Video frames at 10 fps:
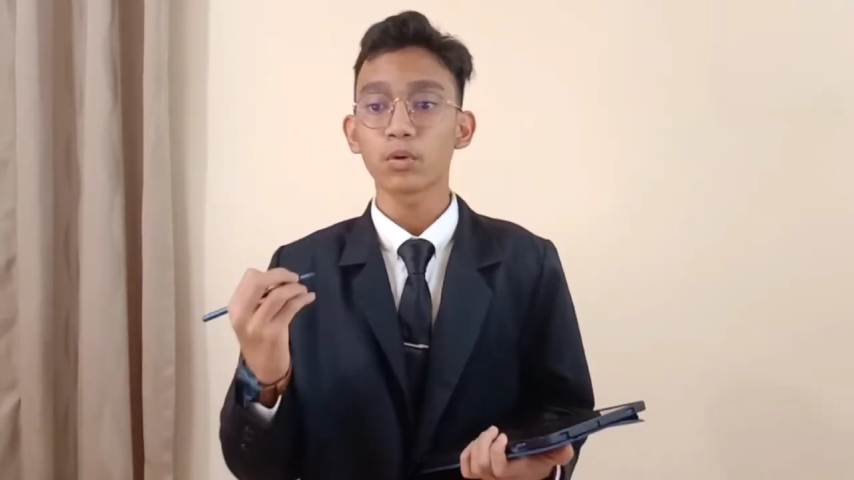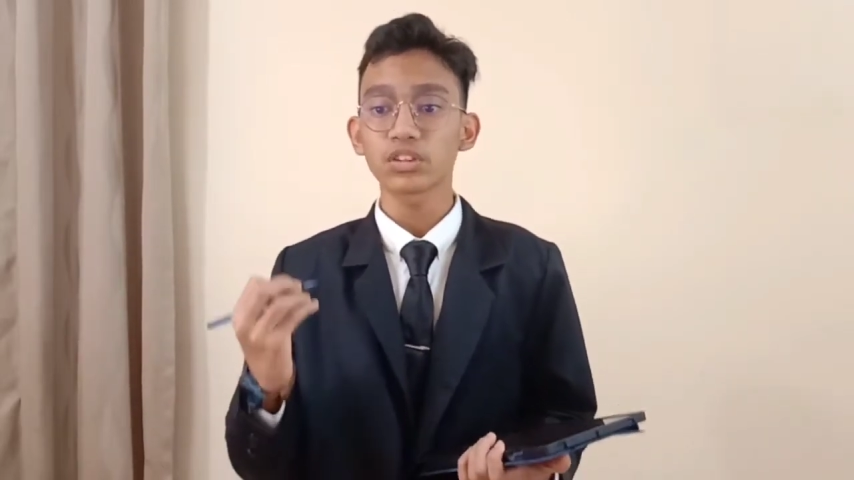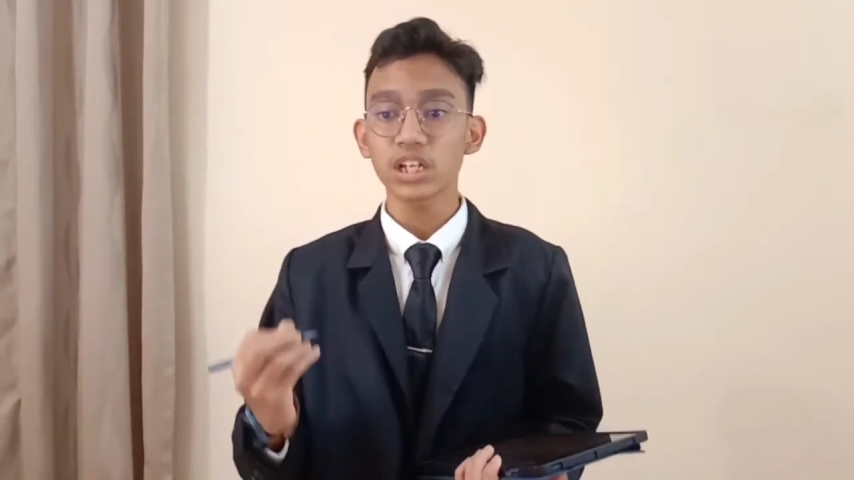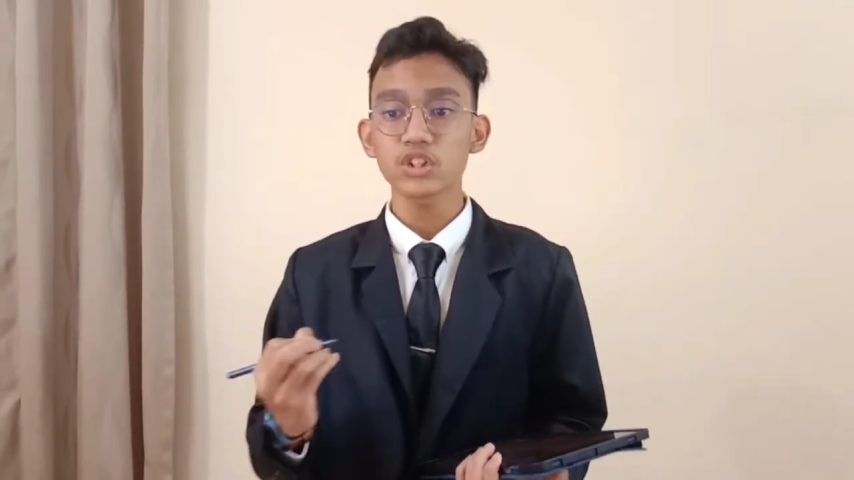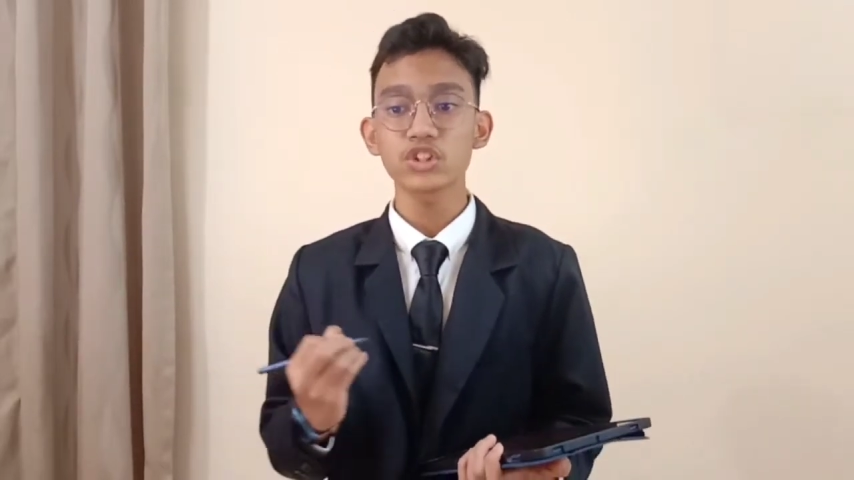
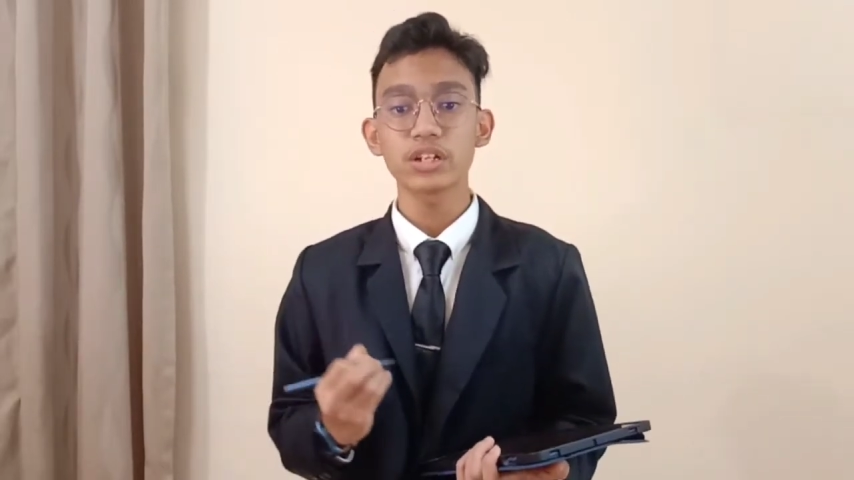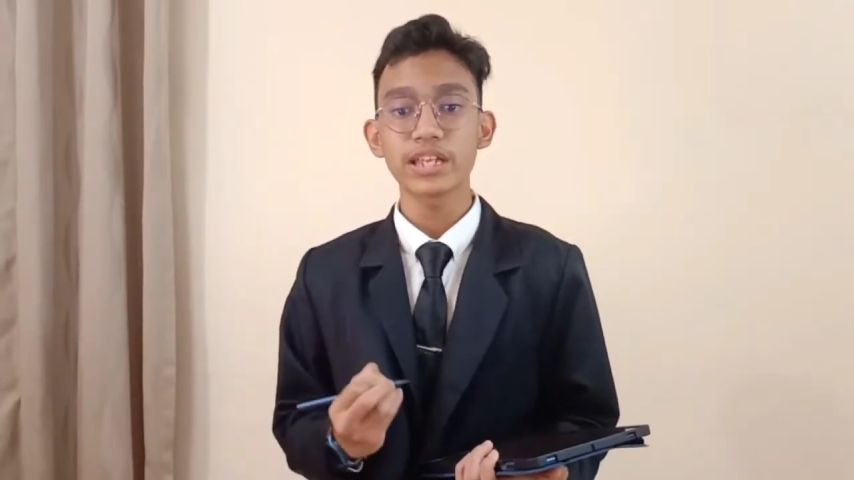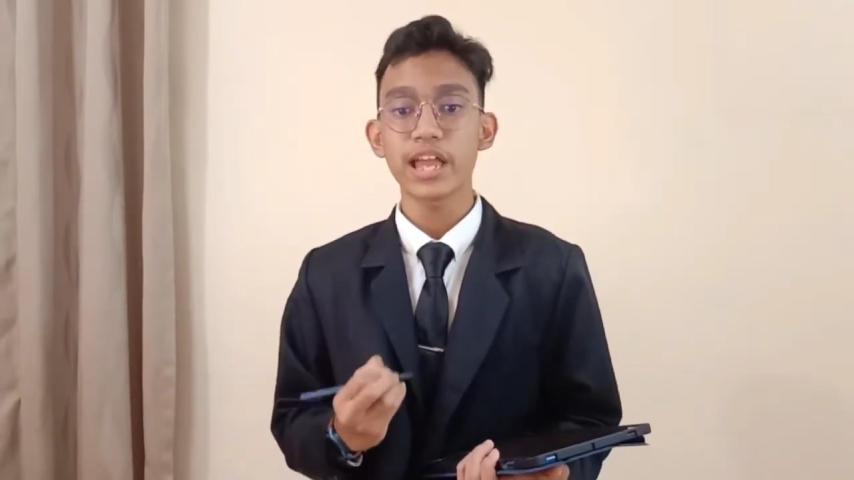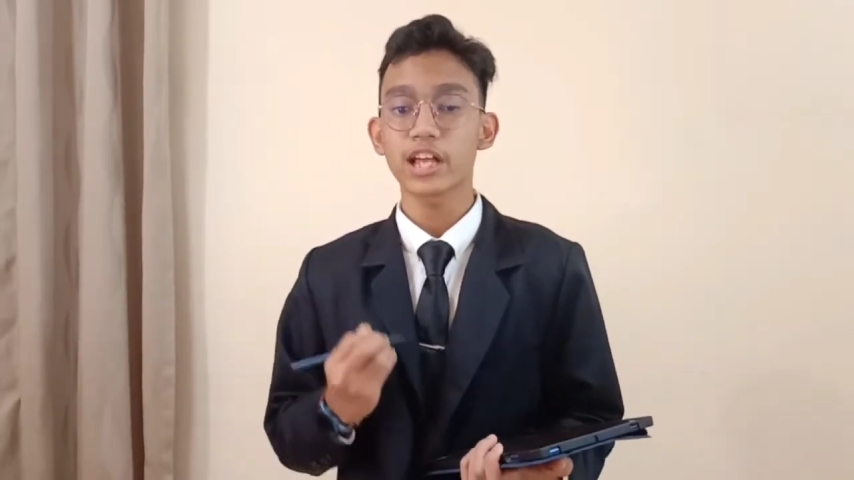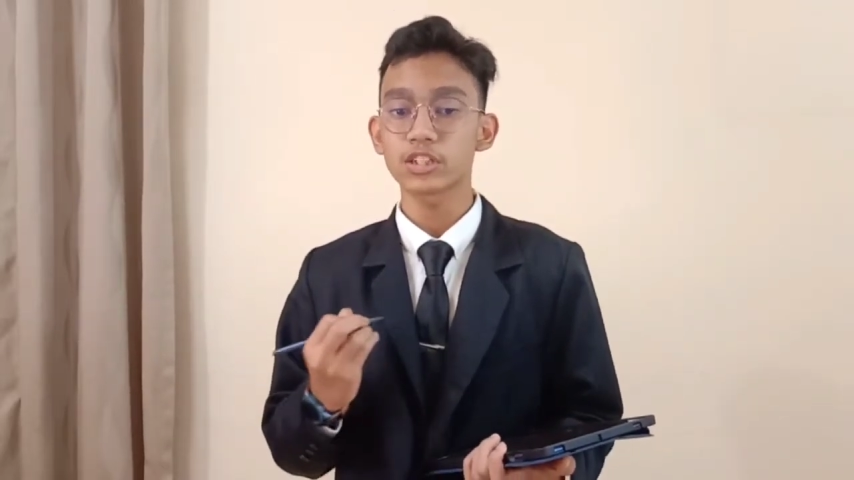
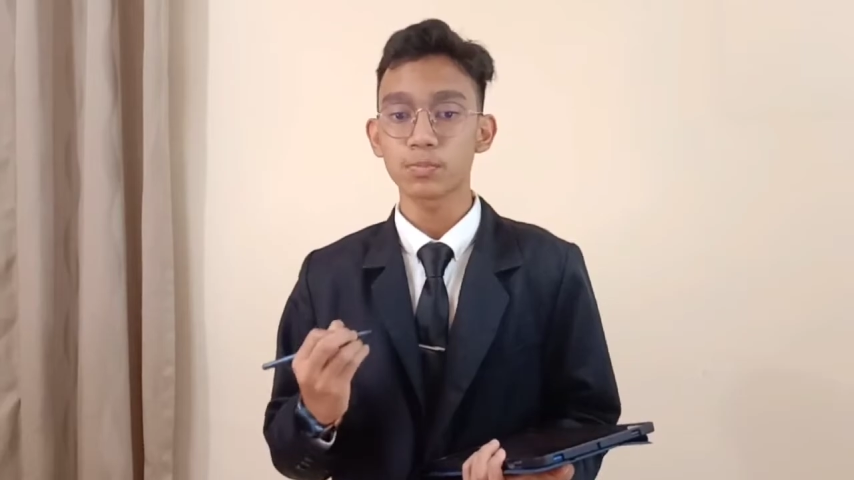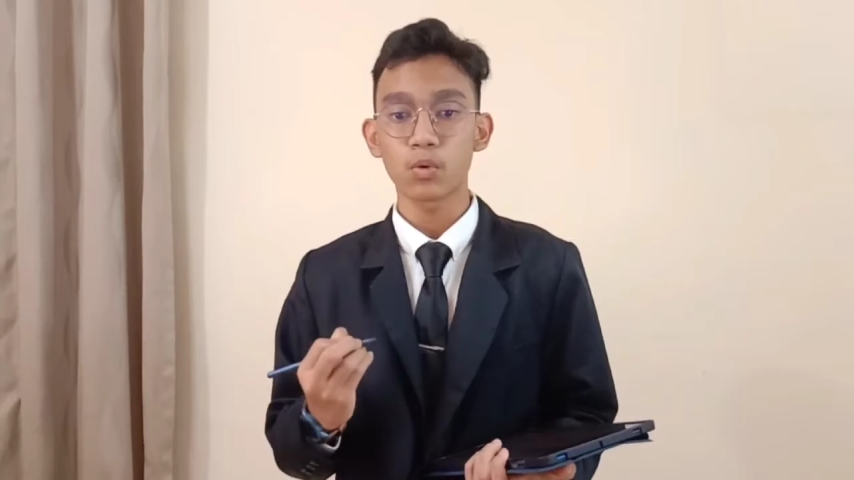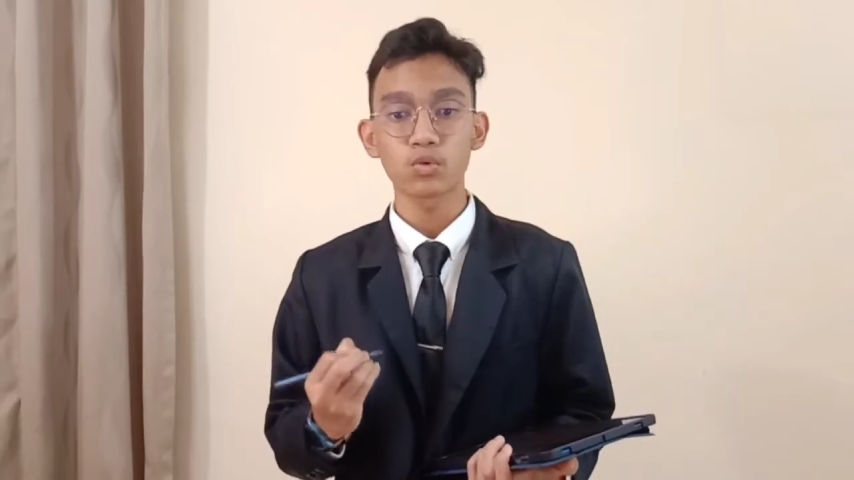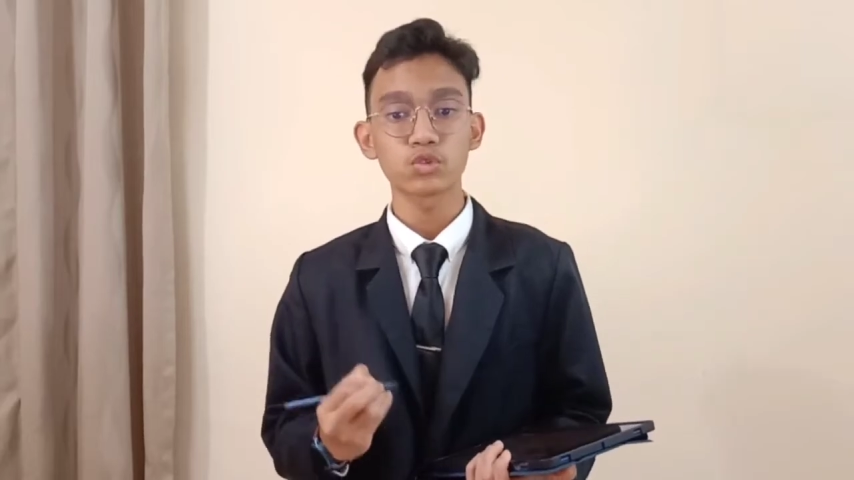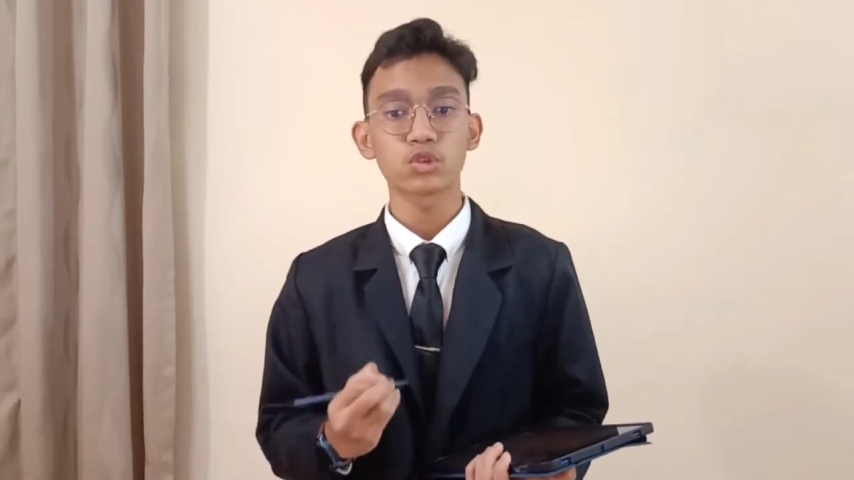potentially
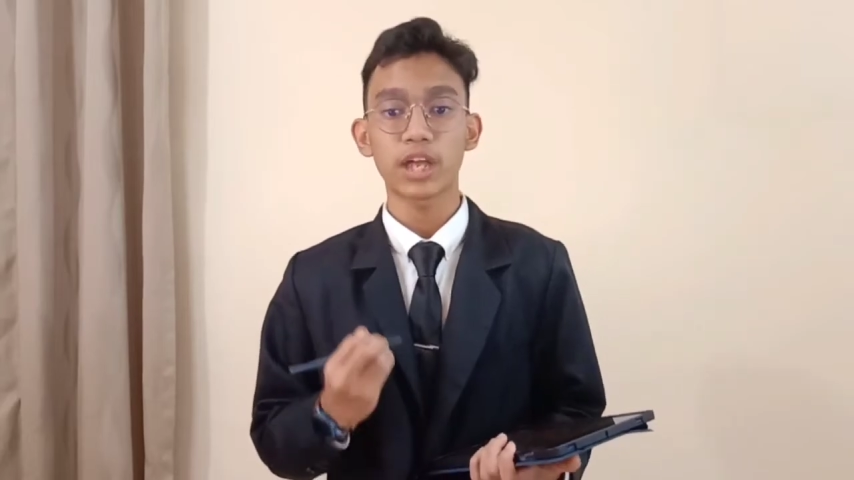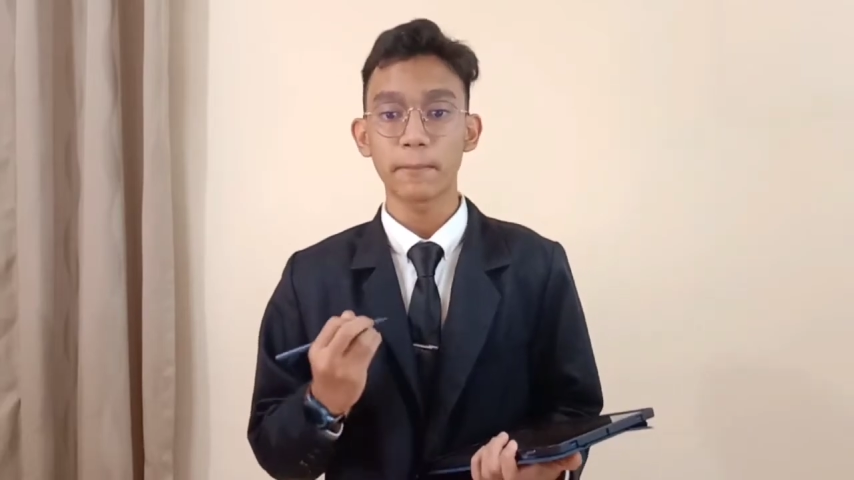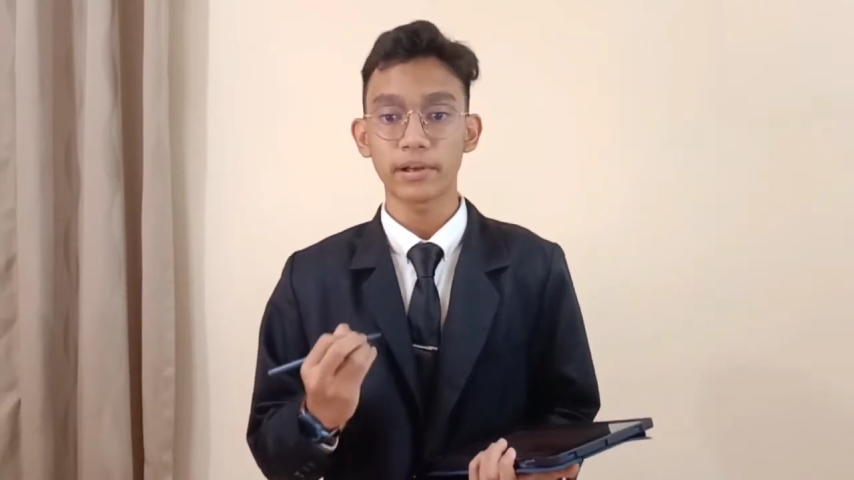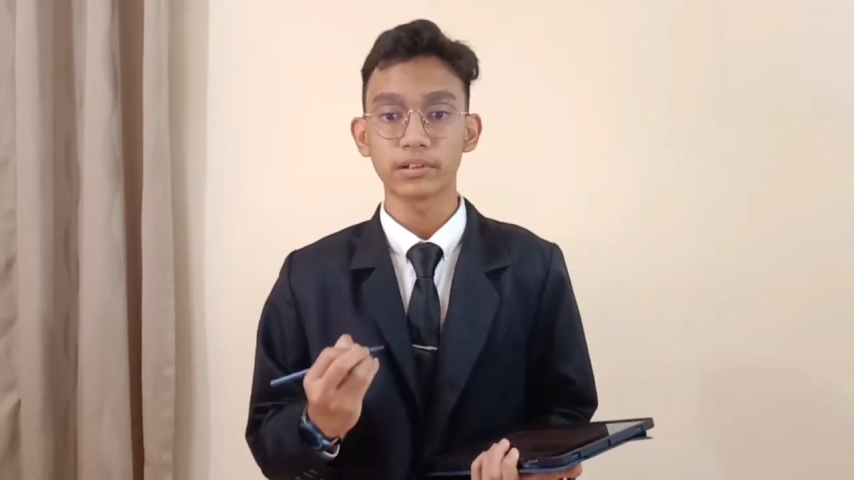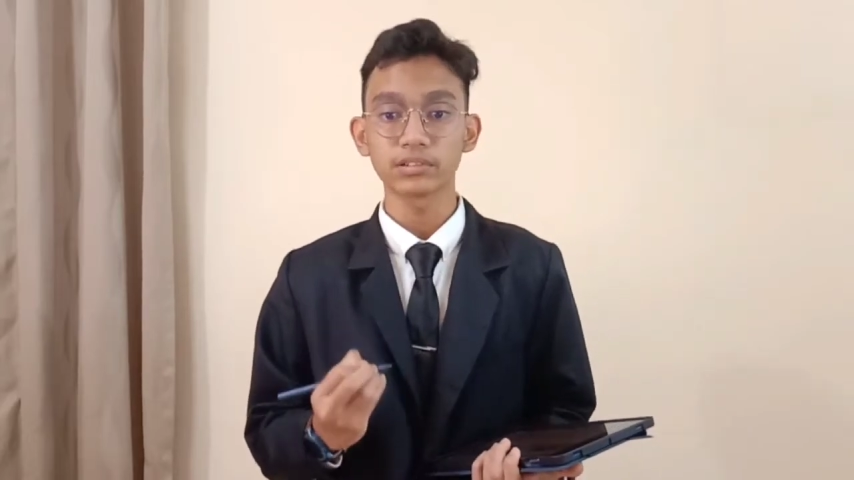exposed to
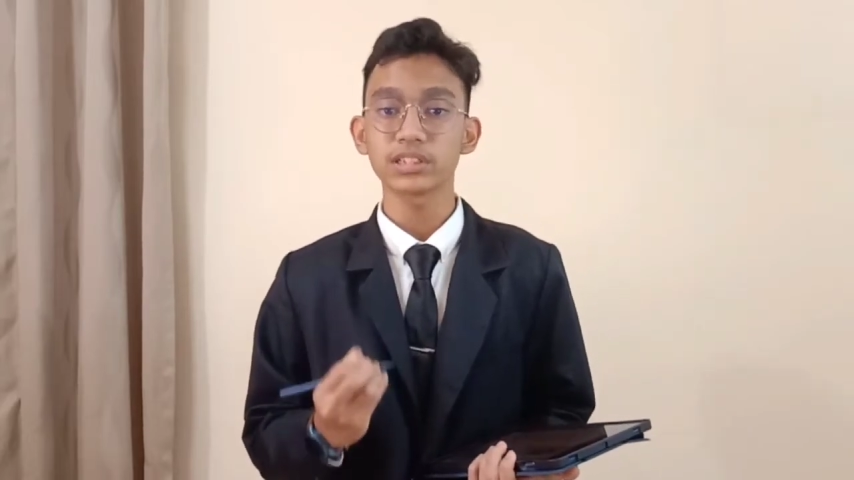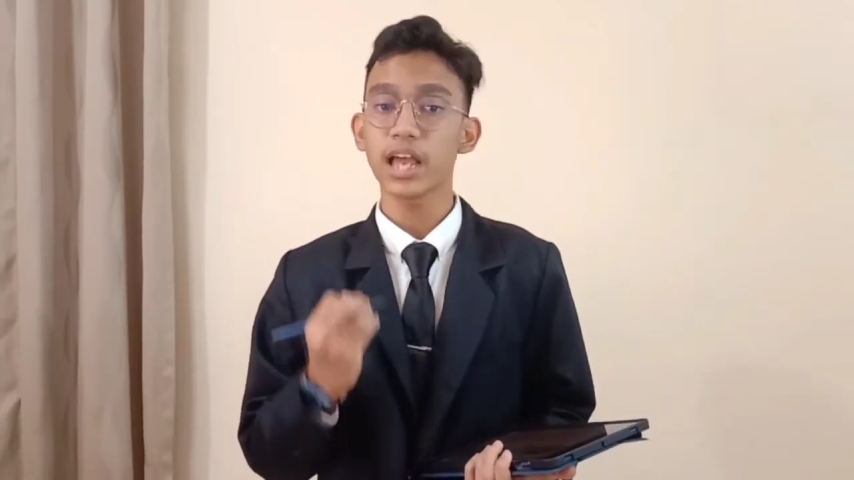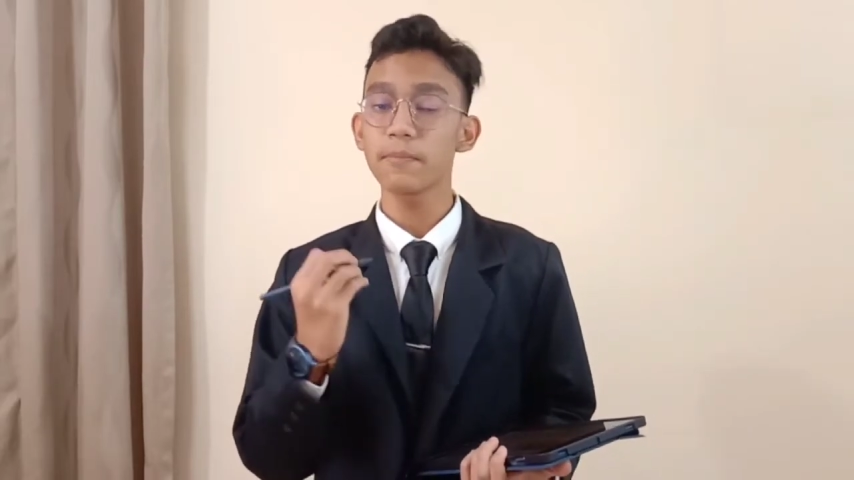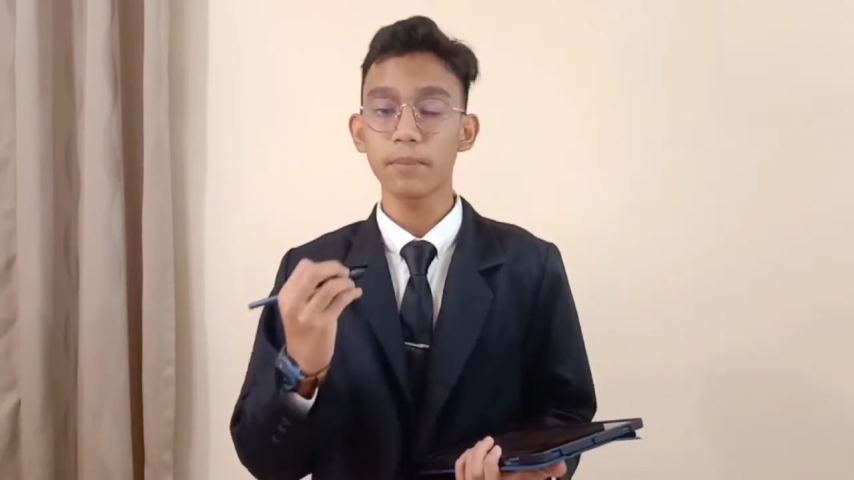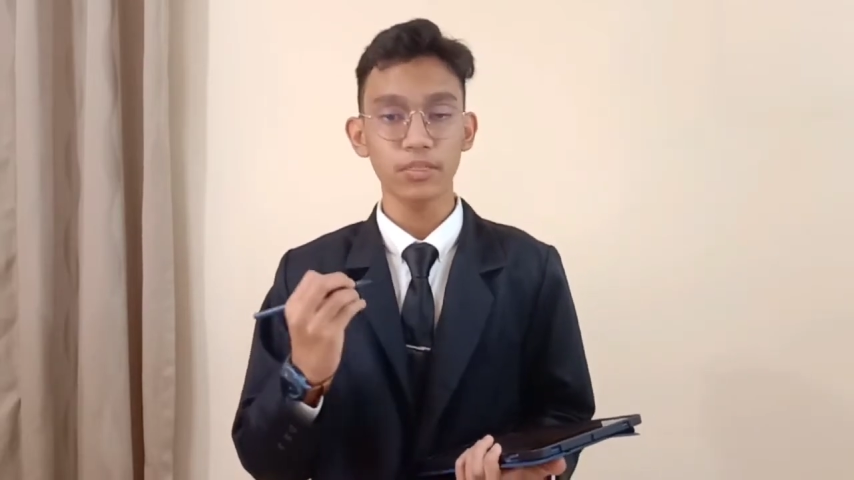chemicals and